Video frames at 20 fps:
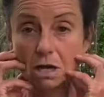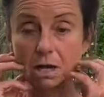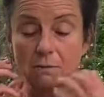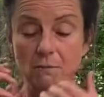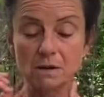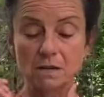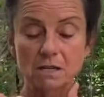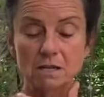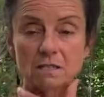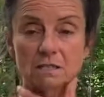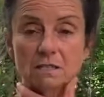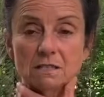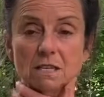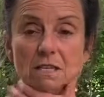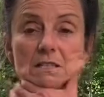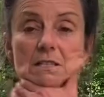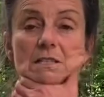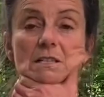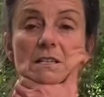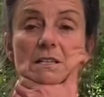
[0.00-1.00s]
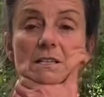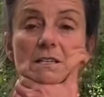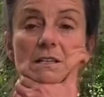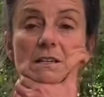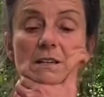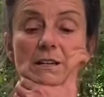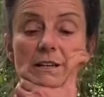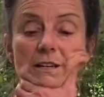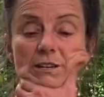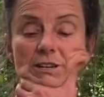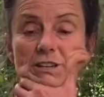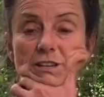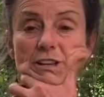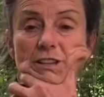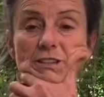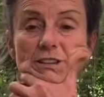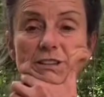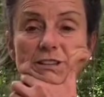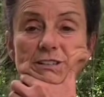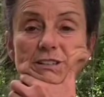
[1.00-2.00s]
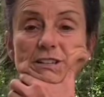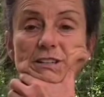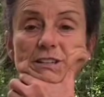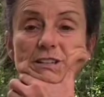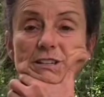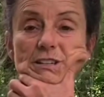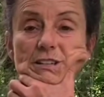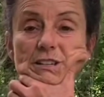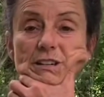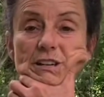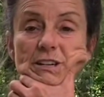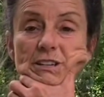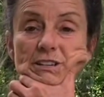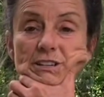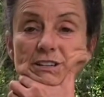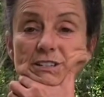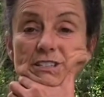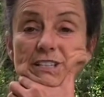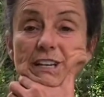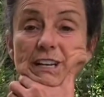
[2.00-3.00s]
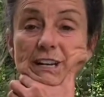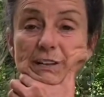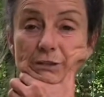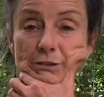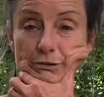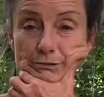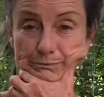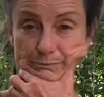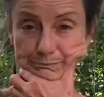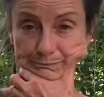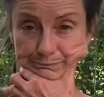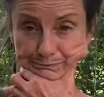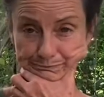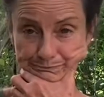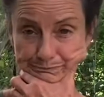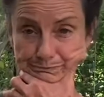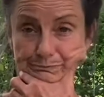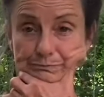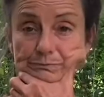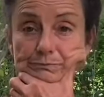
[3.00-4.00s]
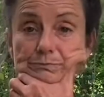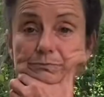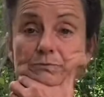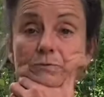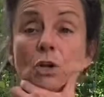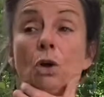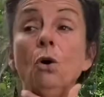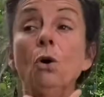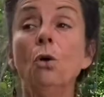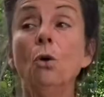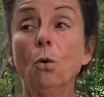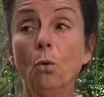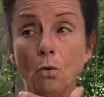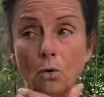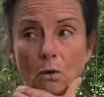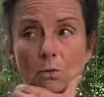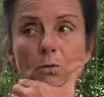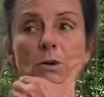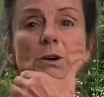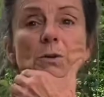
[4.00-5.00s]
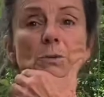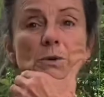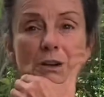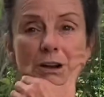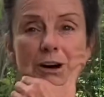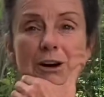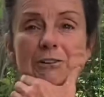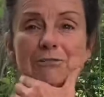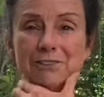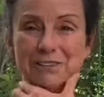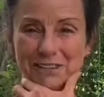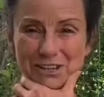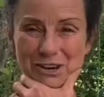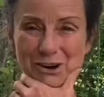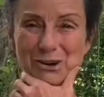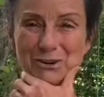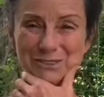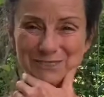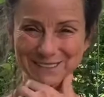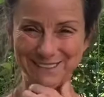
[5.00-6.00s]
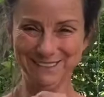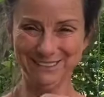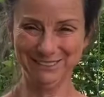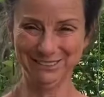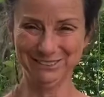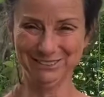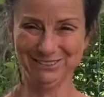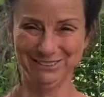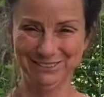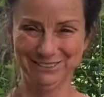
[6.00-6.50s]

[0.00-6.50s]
Because this tends to clench and this tends to clench together, or one will often cause the other.